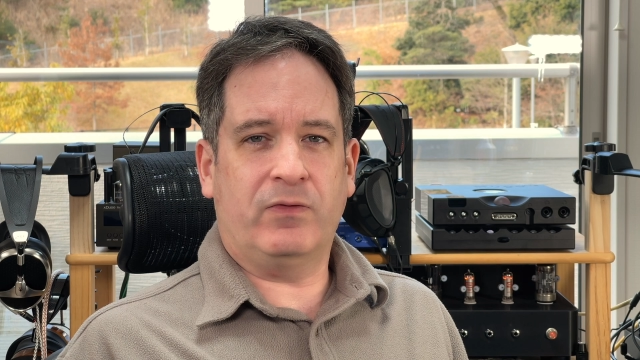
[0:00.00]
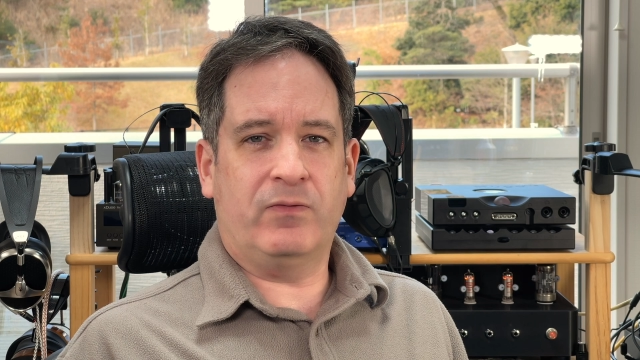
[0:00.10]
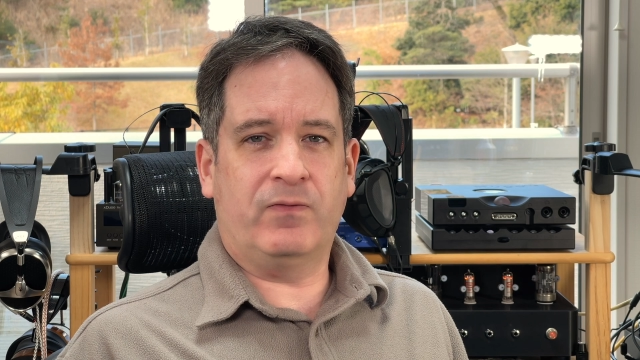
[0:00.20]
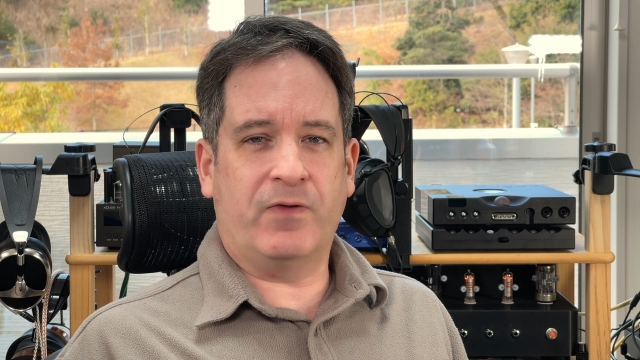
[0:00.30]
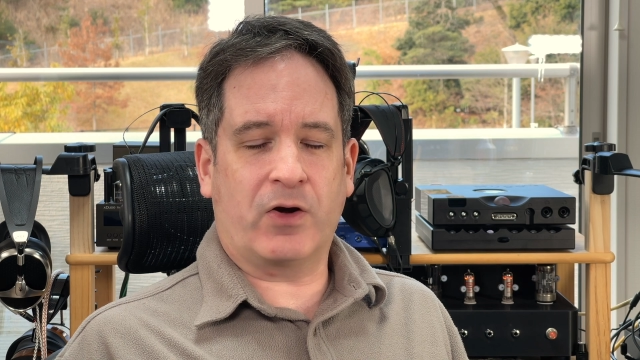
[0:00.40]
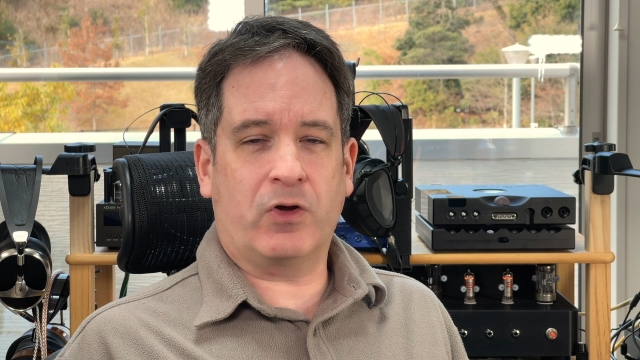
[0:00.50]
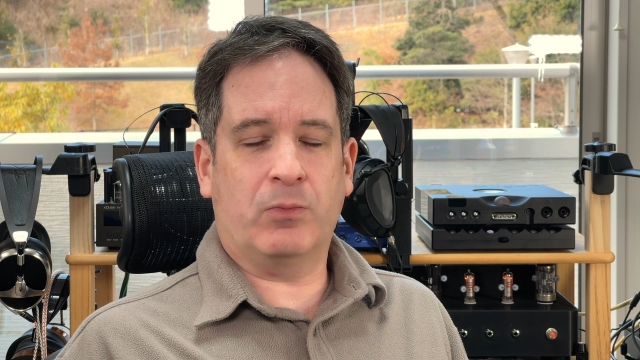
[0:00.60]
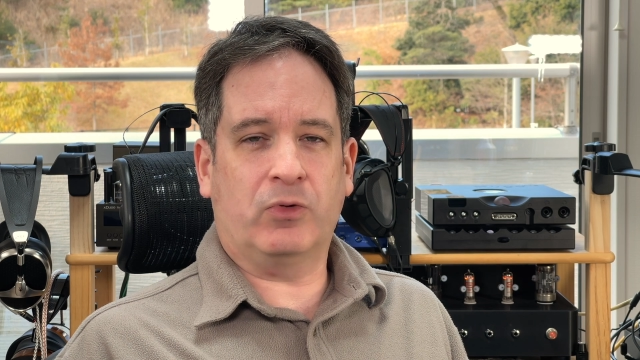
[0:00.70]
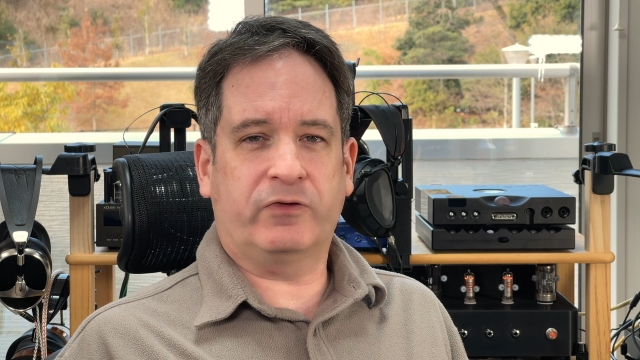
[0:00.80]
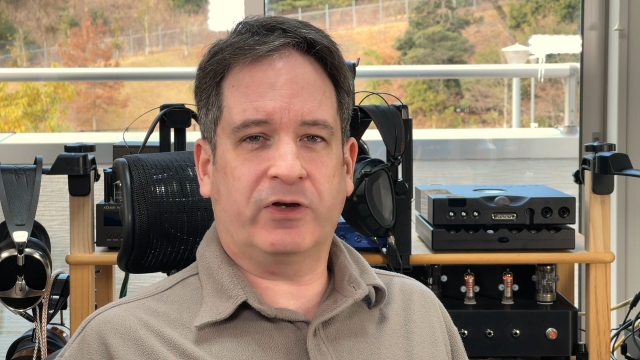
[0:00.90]

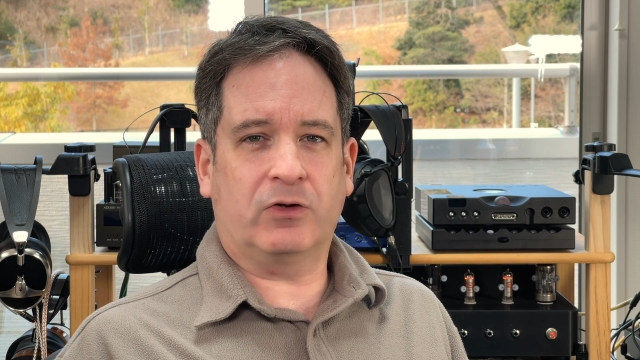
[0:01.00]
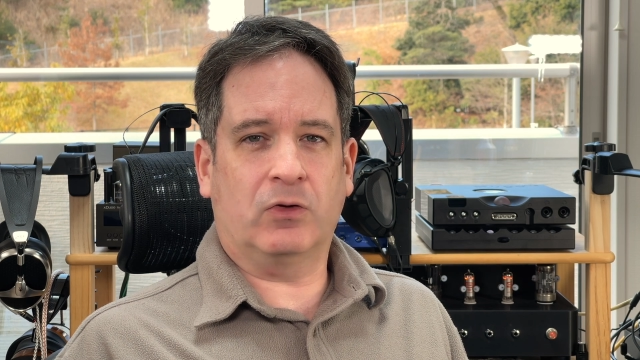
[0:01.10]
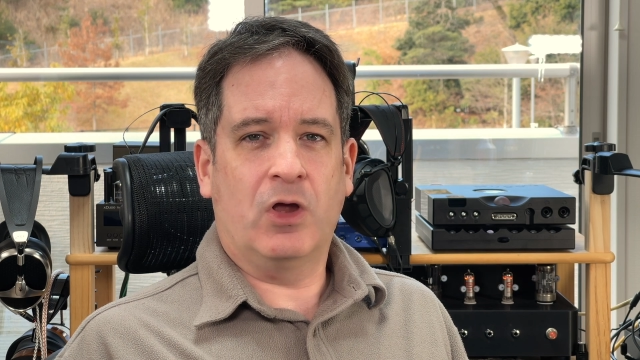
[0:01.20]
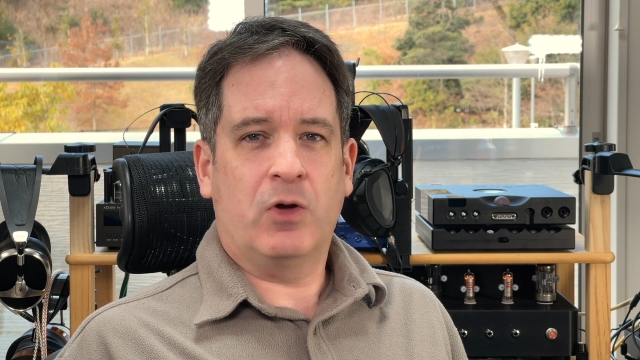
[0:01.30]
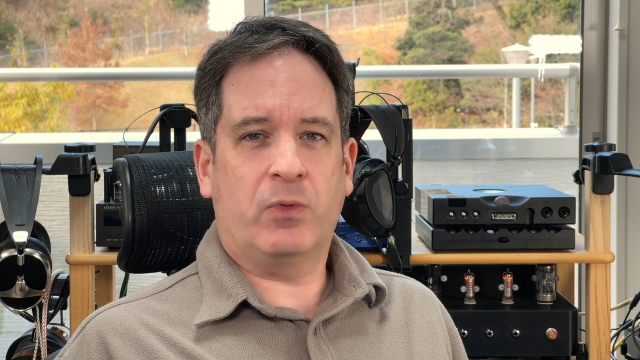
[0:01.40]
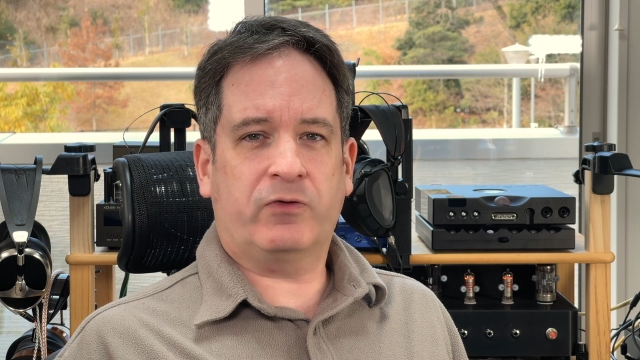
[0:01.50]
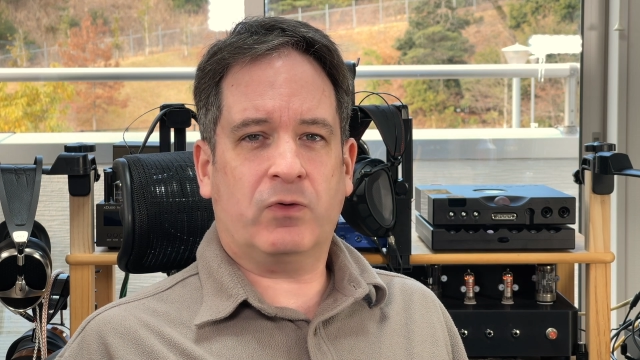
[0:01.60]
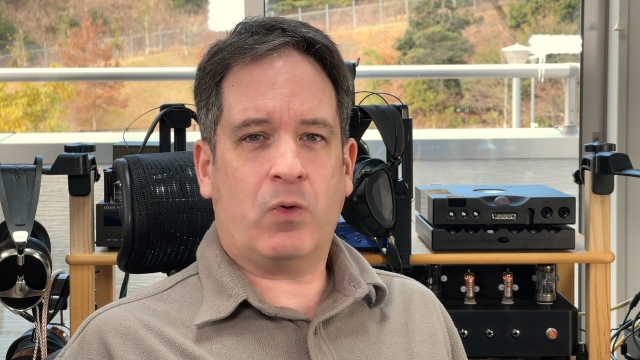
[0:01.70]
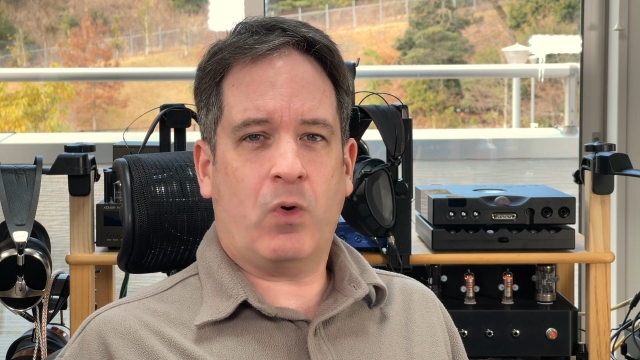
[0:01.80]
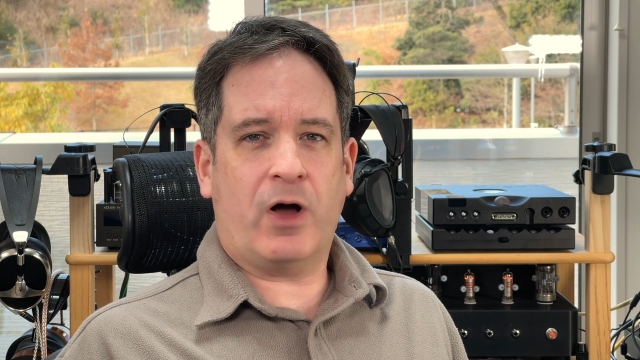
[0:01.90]
variable signal, which
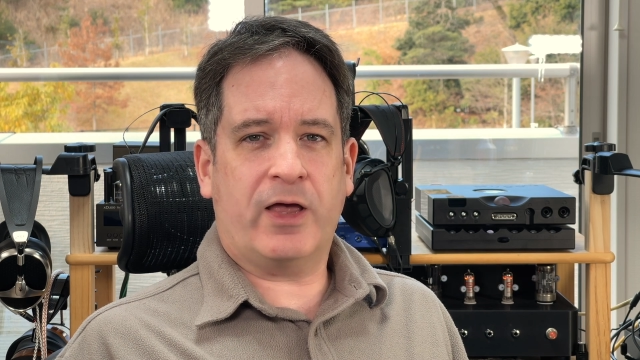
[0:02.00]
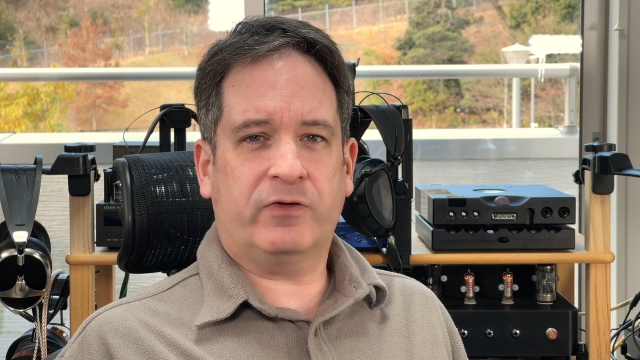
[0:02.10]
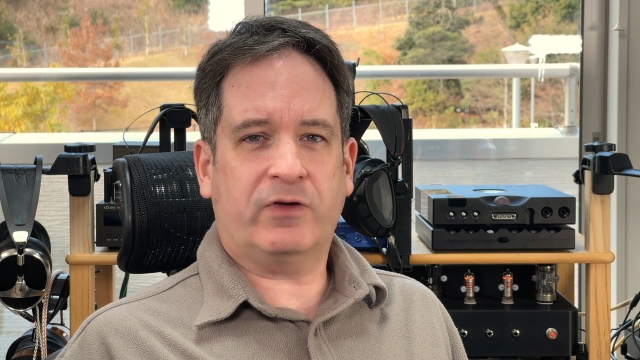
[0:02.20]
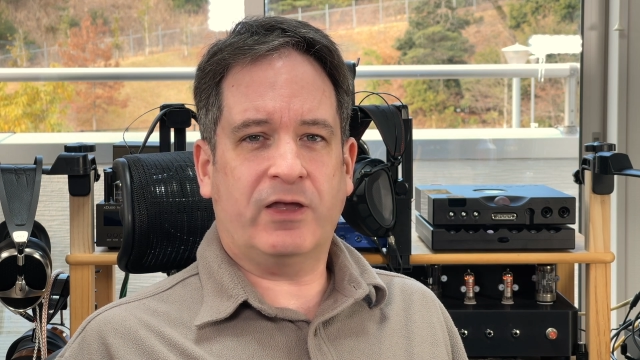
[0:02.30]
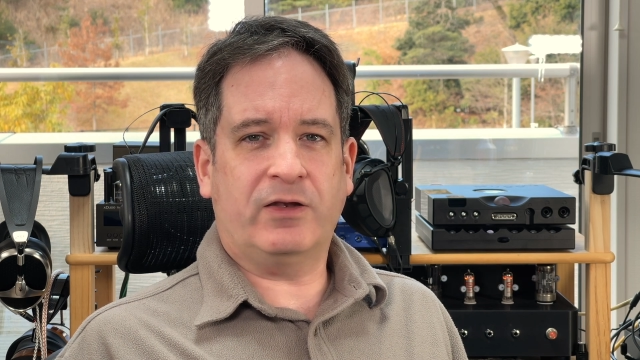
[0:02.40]
requires